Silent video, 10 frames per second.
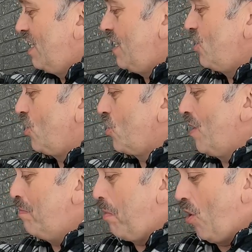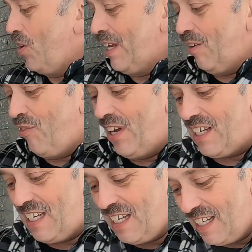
It's a great boiling effect.